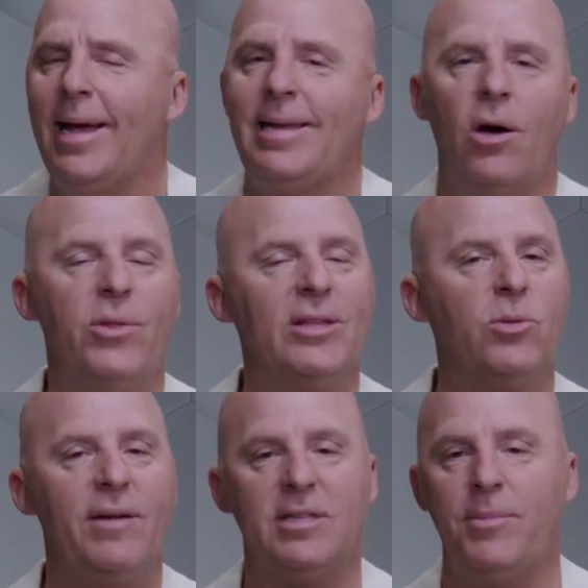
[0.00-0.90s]
Now, that's
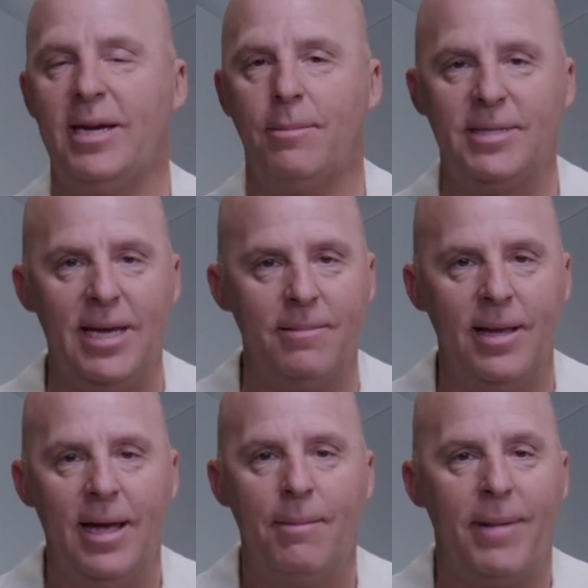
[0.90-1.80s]
why if somebody comes
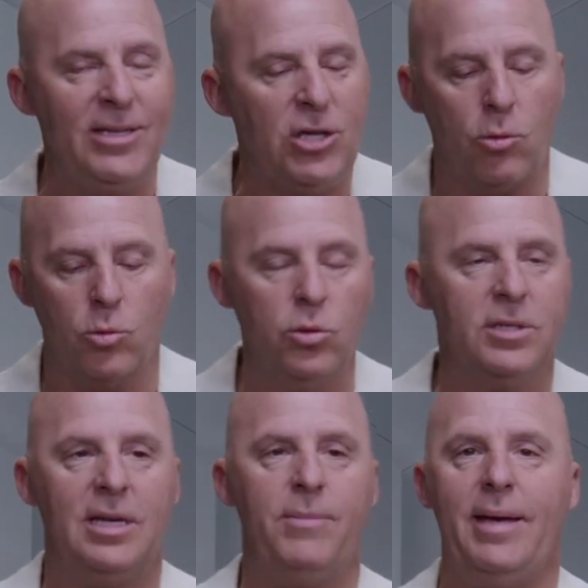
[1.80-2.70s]
in, my general rule
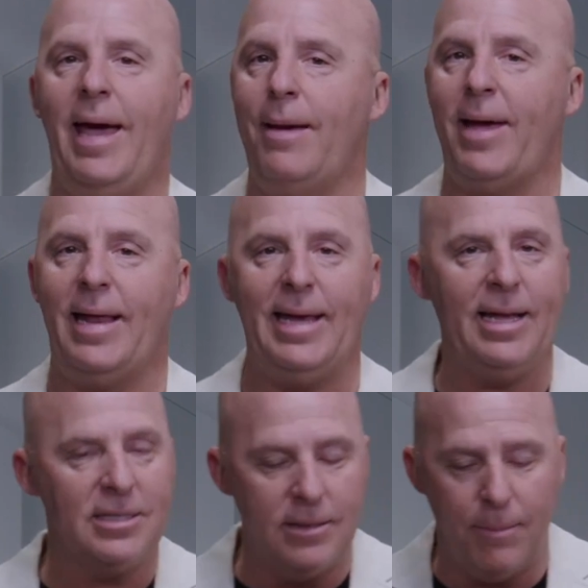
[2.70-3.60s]
is gonna be, hey man,
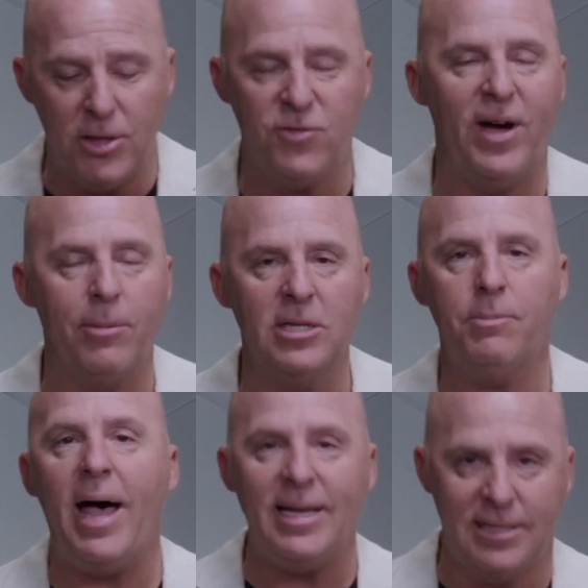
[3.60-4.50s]
eat as much fiber as
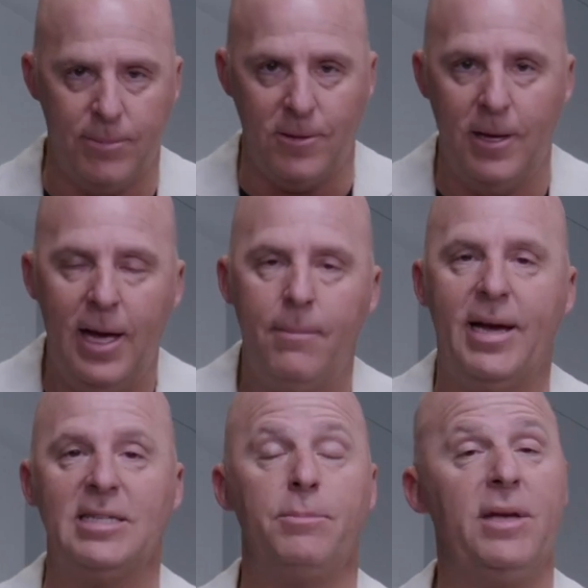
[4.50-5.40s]
possible,
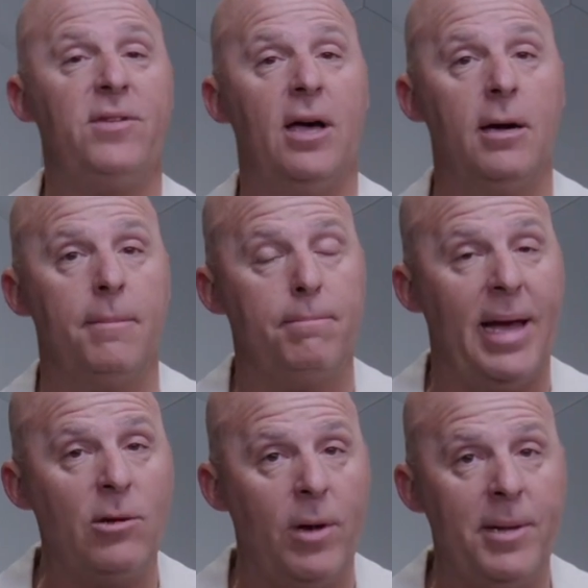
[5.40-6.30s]
because I believe young
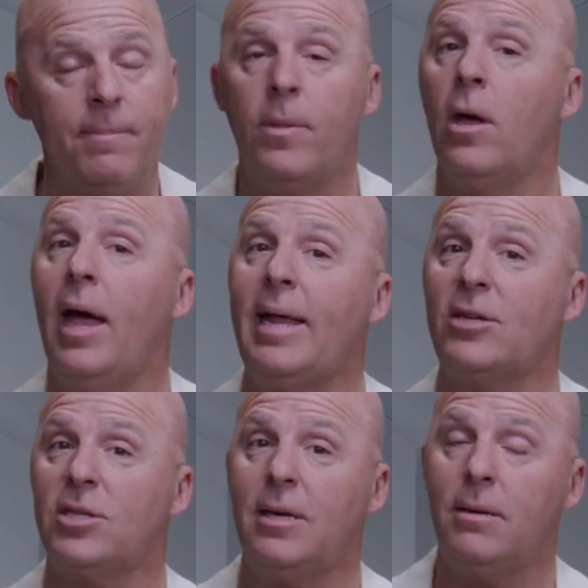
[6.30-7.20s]
men and women, and
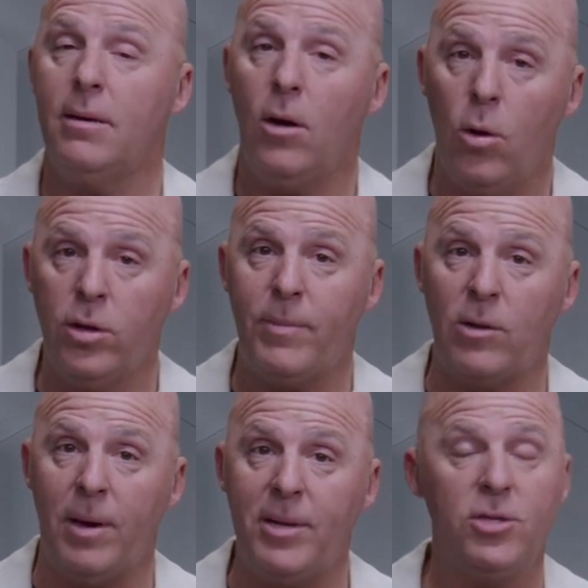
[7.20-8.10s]
actually older
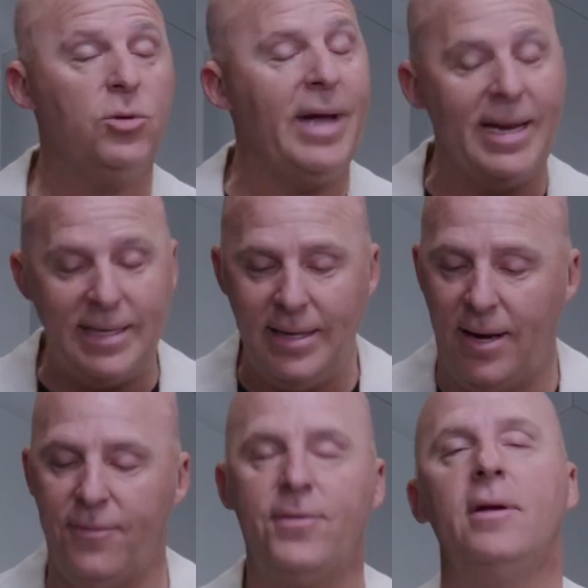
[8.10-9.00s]
men and women, do not eat
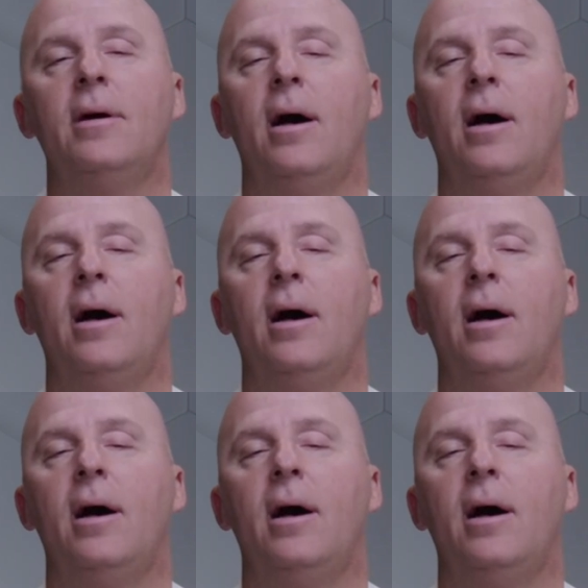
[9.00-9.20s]
enough.